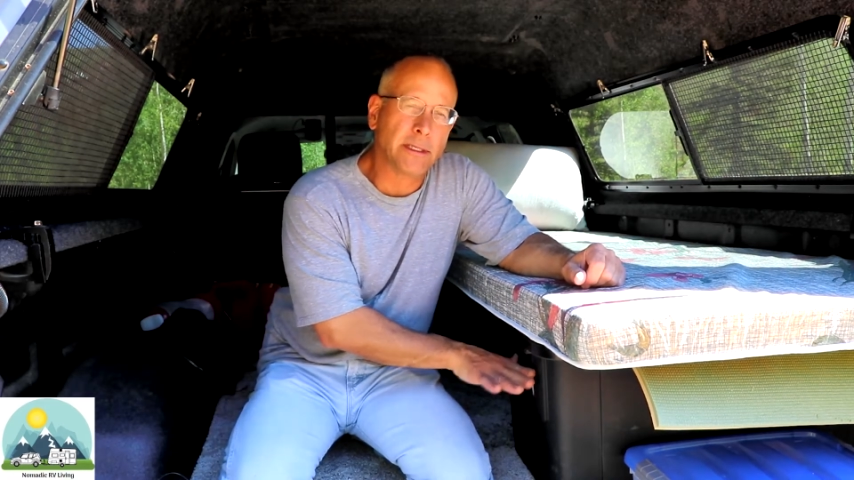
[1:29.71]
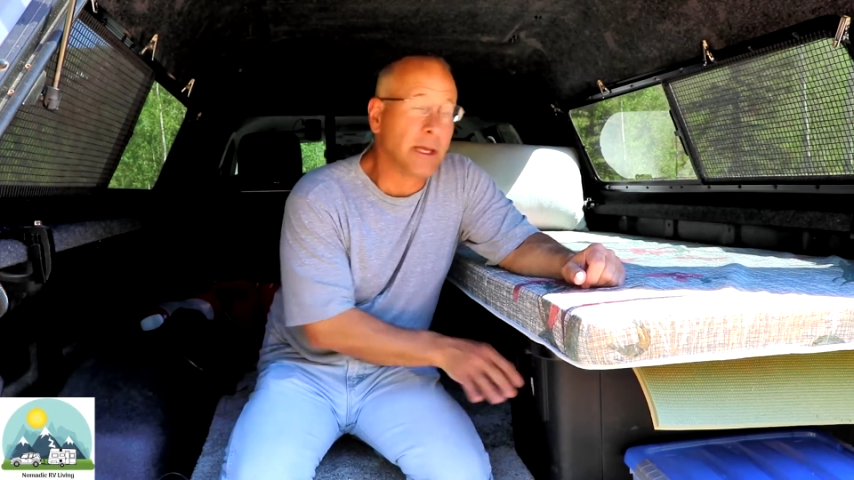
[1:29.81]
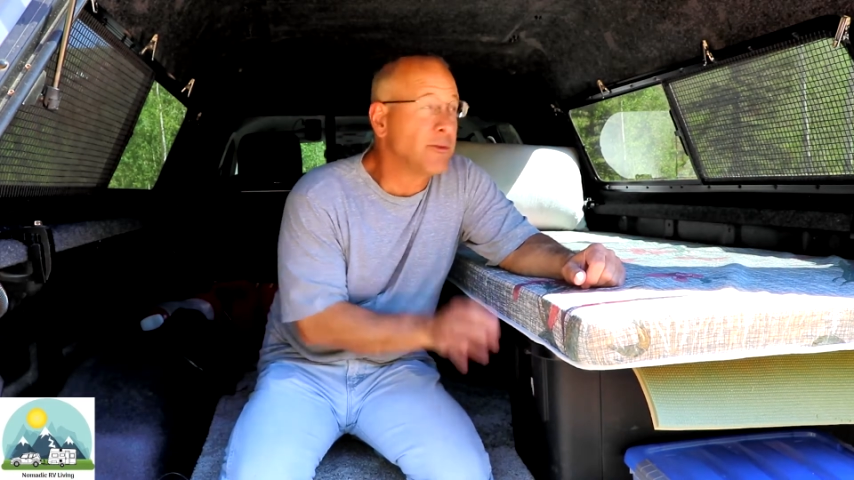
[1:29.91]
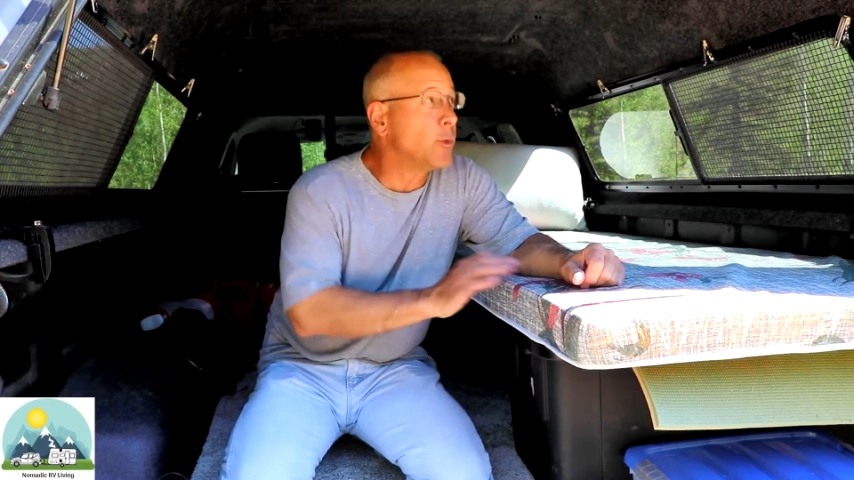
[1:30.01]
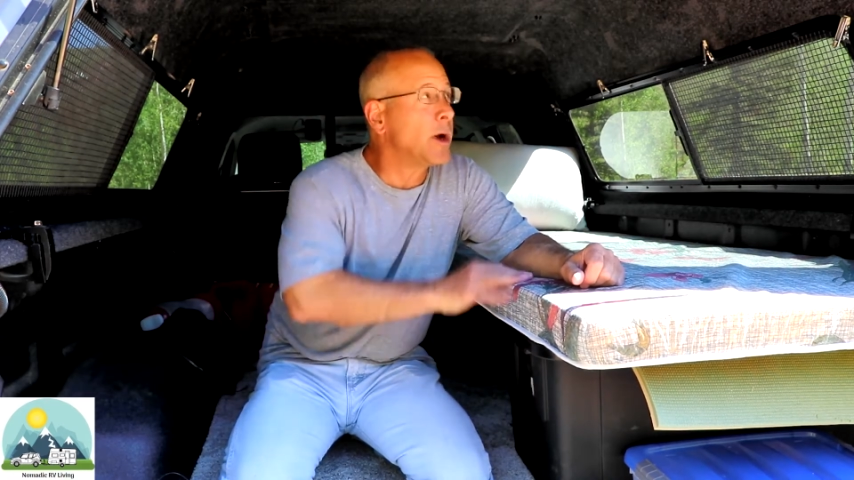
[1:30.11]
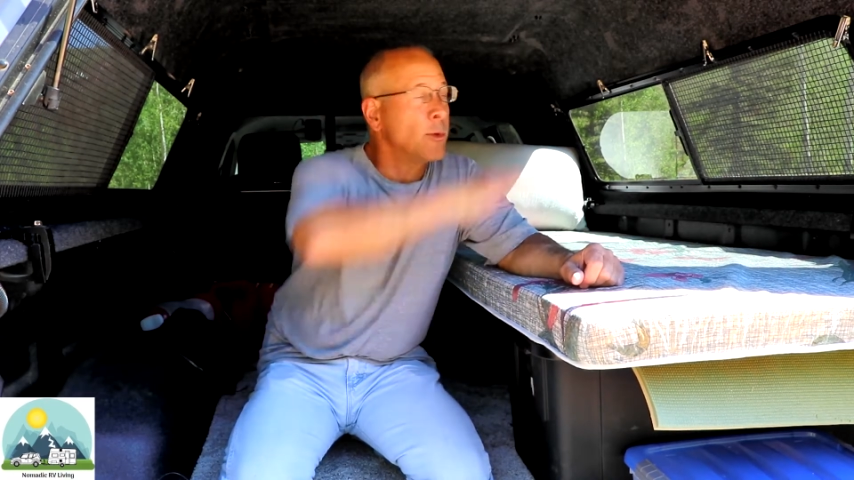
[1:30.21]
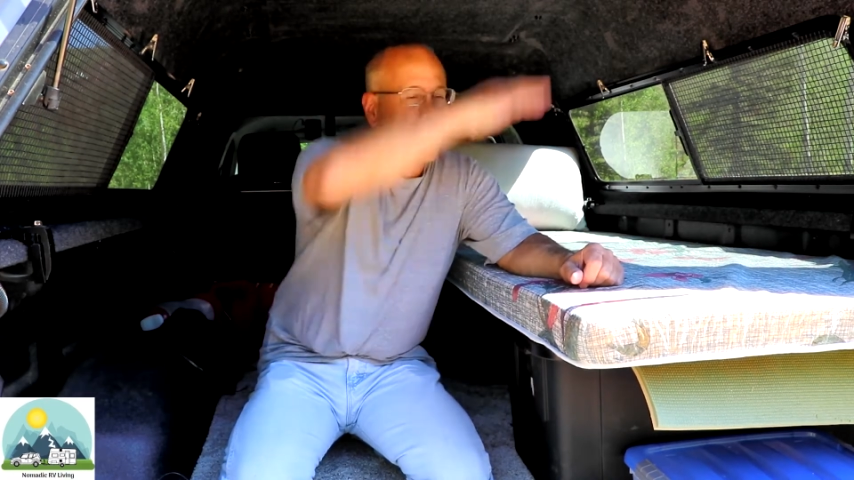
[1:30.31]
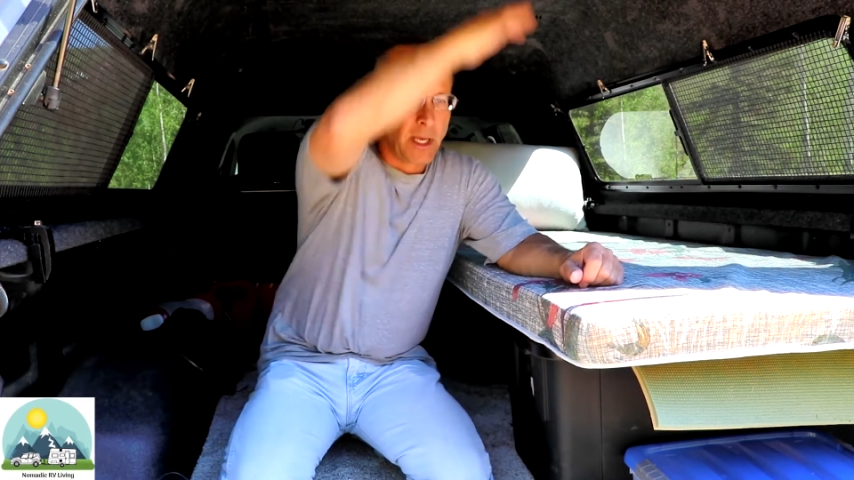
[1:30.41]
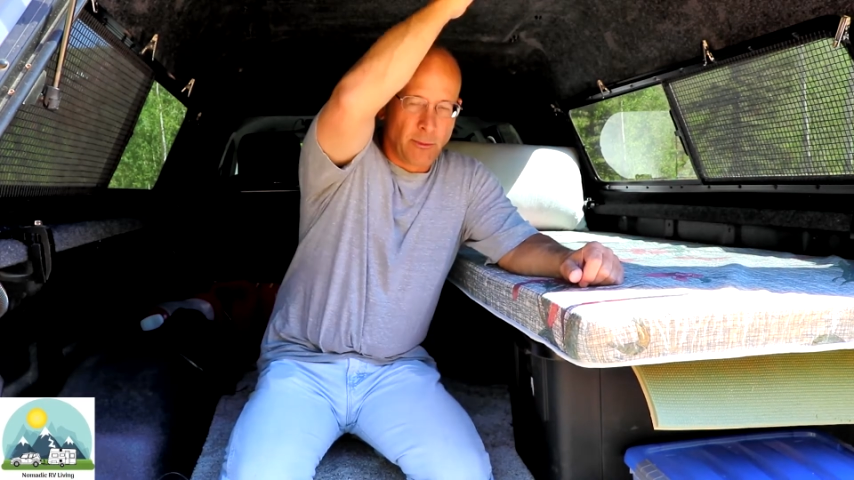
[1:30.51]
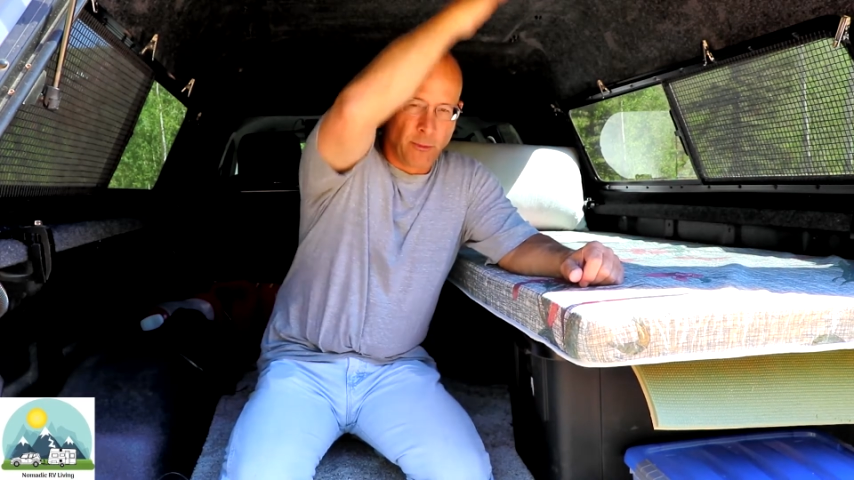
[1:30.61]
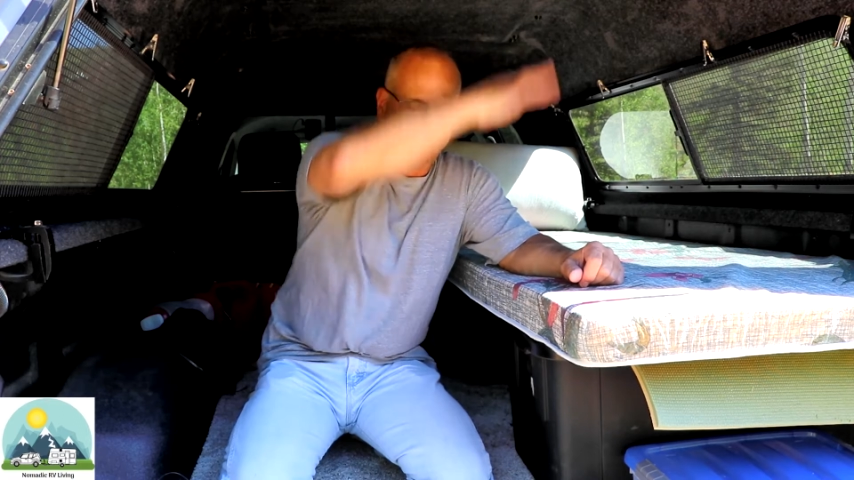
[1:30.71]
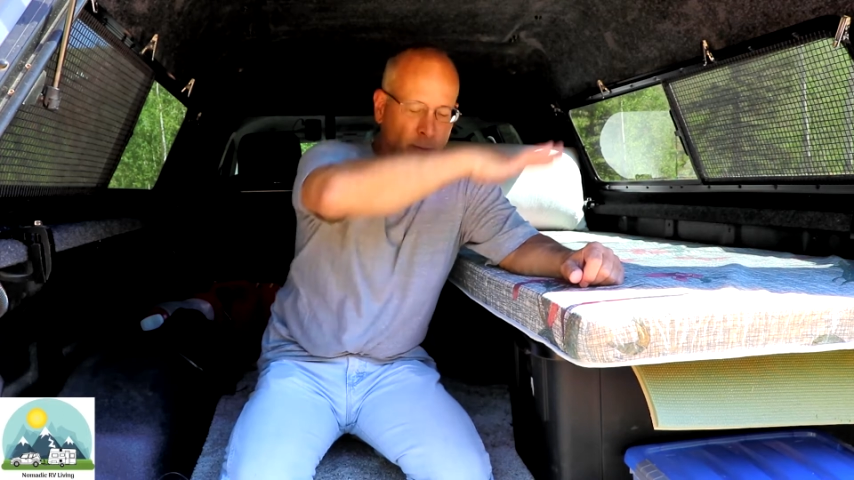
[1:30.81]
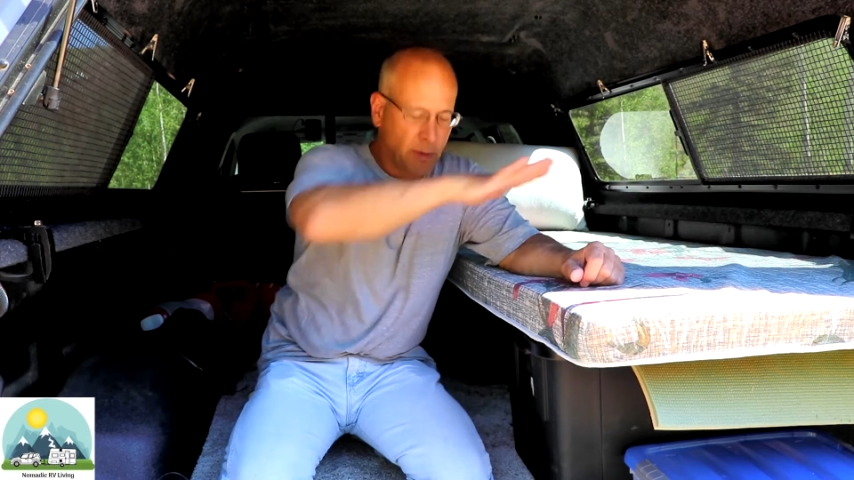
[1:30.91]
if you want more headroom.